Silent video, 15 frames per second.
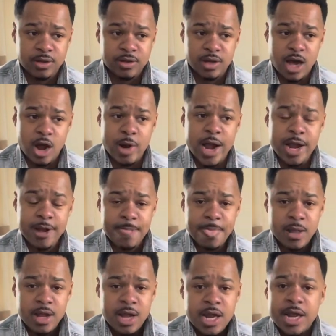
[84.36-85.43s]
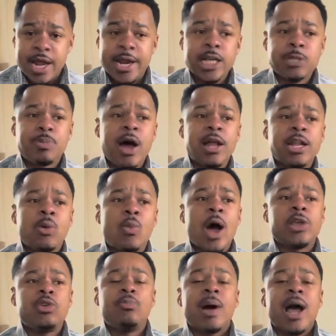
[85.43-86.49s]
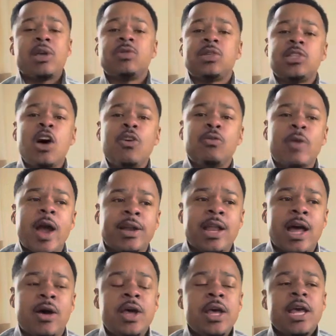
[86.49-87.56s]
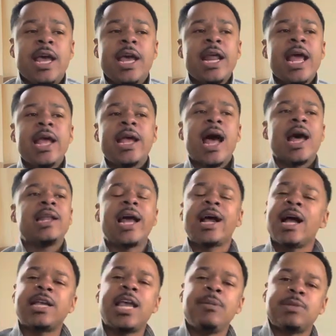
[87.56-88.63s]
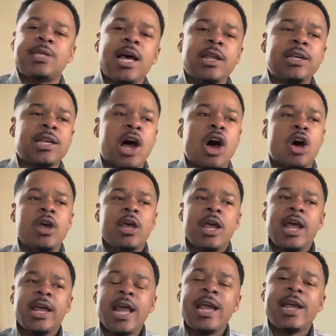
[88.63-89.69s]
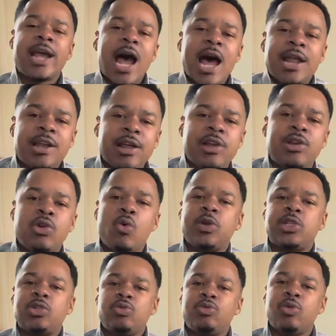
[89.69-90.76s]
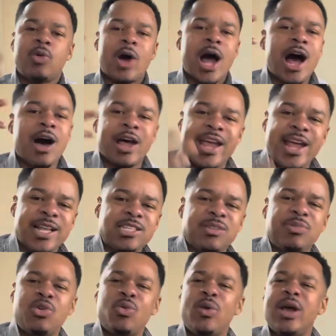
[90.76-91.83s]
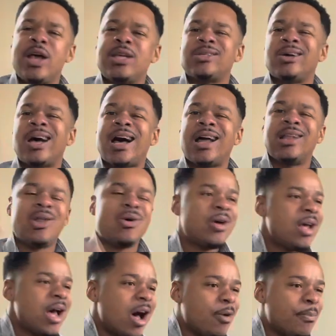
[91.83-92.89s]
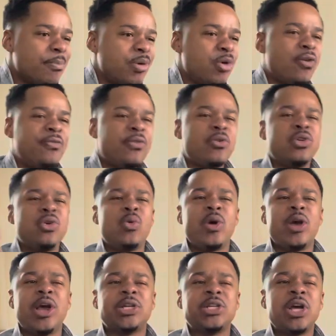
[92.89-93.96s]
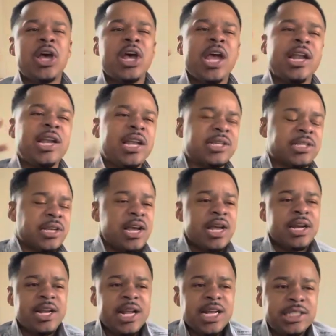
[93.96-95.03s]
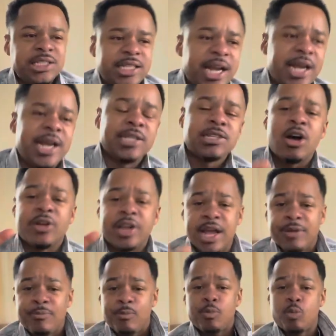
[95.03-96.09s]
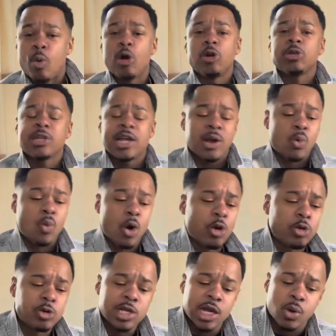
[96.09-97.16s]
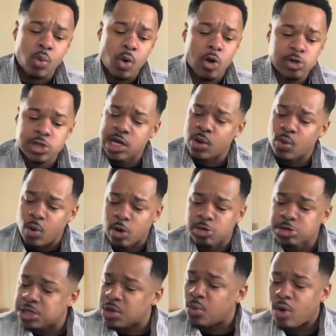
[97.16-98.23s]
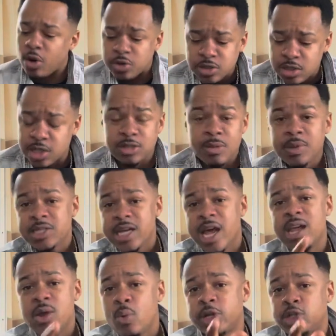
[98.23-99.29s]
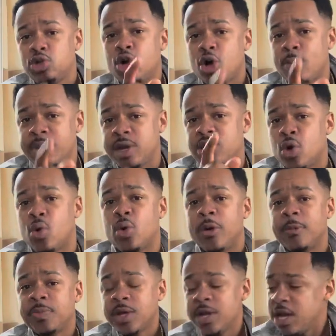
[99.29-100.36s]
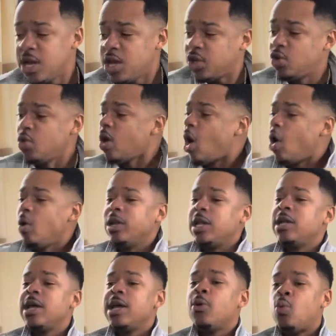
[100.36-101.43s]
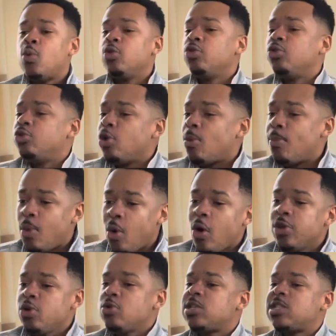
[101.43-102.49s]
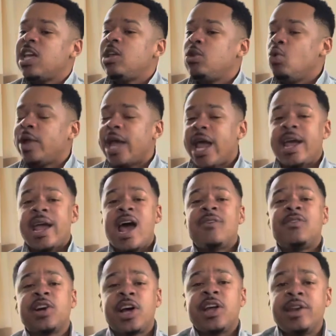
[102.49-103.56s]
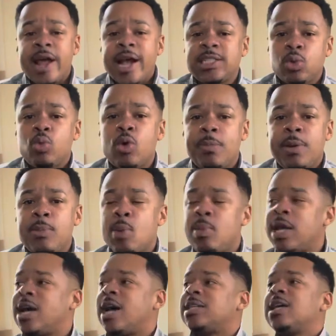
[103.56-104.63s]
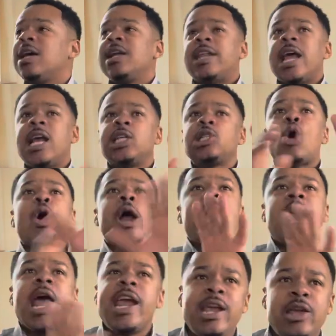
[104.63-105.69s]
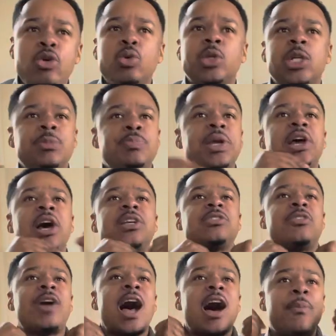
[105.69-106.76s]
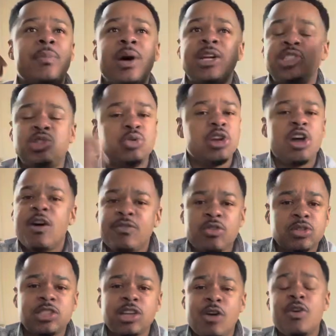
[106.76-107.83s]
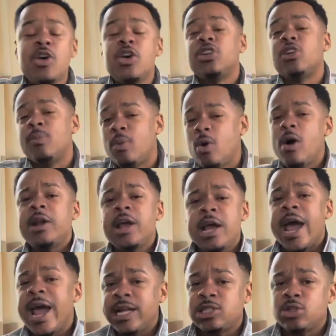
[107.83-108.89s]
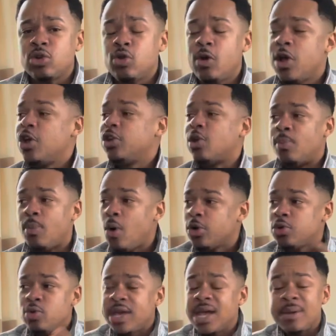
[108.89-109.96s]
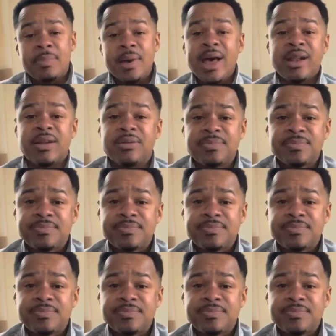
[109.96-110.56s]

All right. And that's probably why you by yourself right now. It ain't got like I keep telling y'all, it ain't got nothing to do with you how handsome you is or how how beautiful you is. And listen, this shit is gonna get worse and worse and worse and worse and worse. Cause I'm gonna tell you what you're gonna be doing. You only the more you see you can't have a connection with people because they start hating you just because of how much you love yourself, the more they hate you, the more you get better.